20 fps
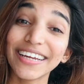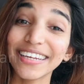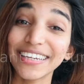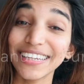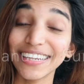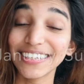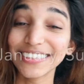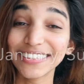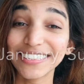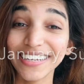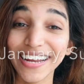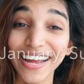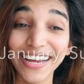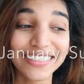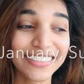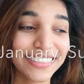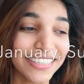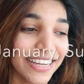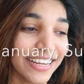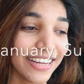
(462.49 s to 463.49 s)
It is the
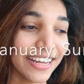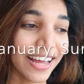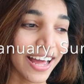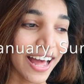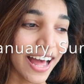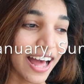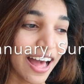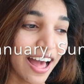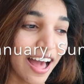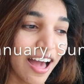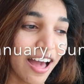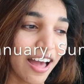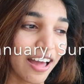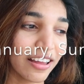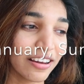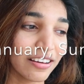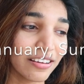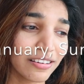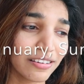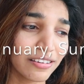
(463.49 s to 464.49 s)
next day,
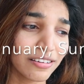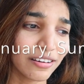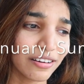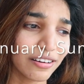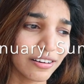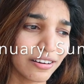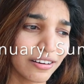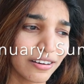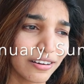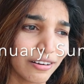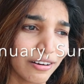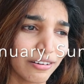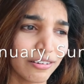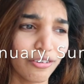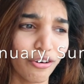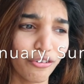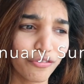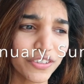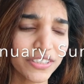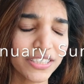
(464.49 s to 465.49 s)
and
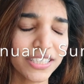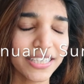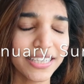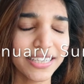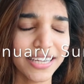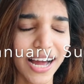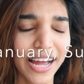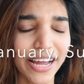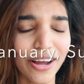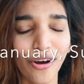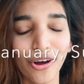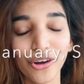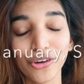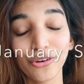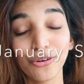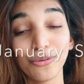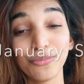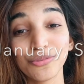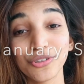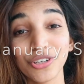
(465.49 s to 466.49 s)
obviously, I got
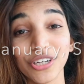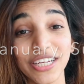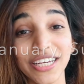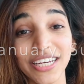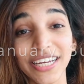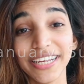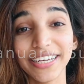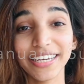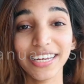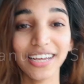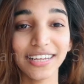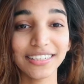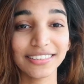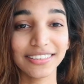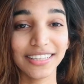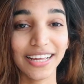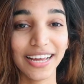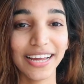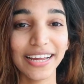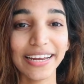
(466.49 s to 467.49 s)
home really late
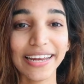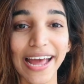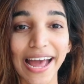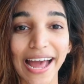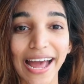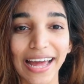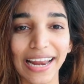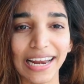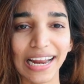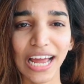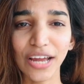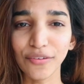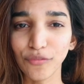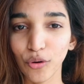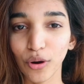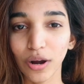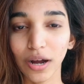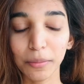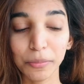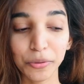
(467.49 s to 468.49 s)
last night, and I
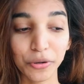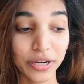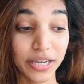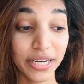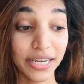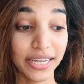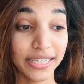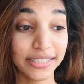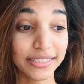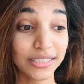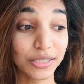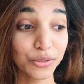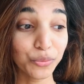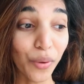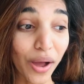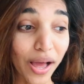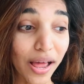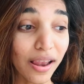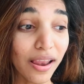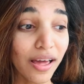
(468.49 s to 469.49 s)
woke up really late as
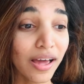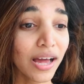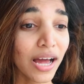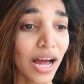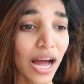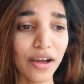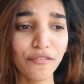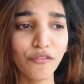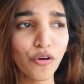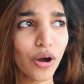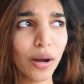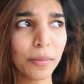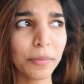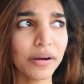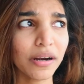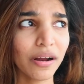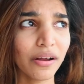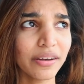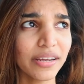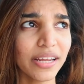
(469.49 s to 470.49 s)
well. I woke
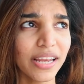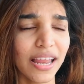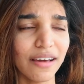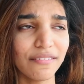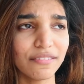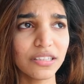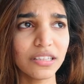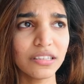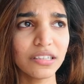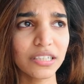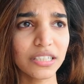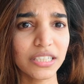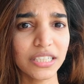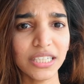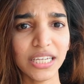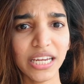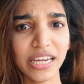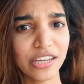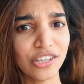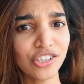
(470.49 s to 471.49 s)
up around
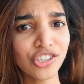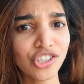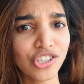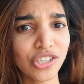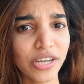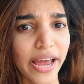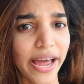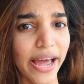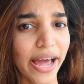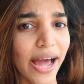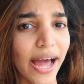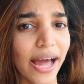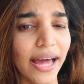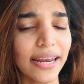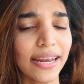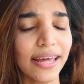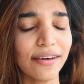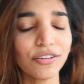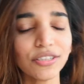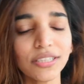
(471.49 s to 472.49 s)
11:30-ish,
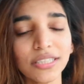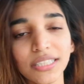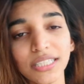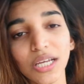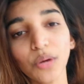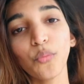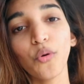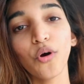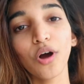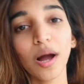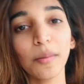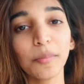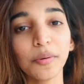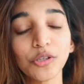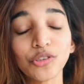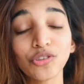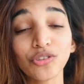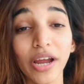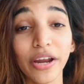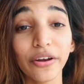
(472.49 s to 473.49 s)
and ever since I woke up,
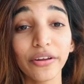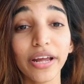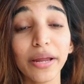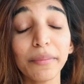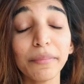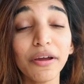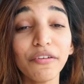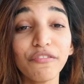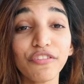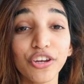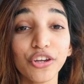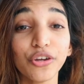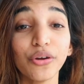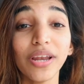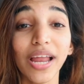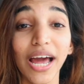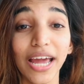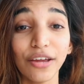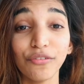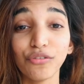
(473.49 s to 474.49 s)
I was trying to get my
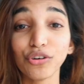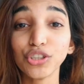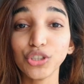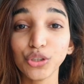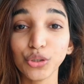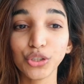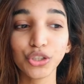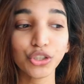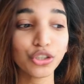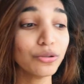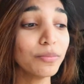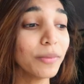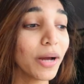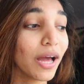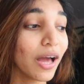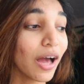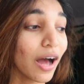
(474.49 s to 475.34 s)
video live on YouTube.